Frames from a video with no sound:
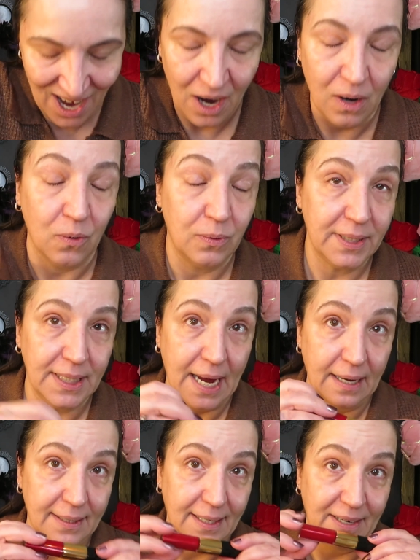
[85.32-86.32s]
Oh,
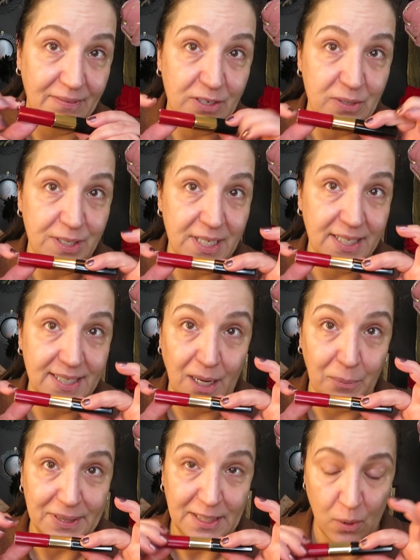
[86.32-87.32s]
yeah, I have to use this.
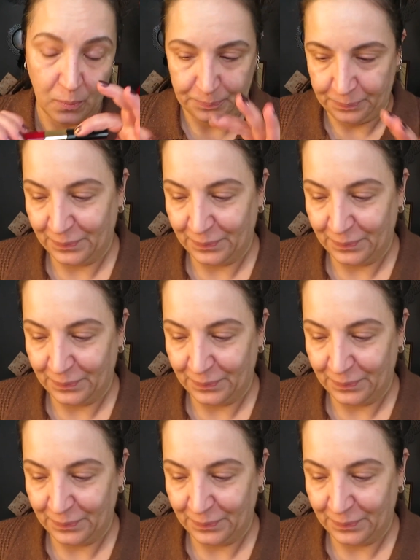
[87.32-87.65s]
Hubby's home.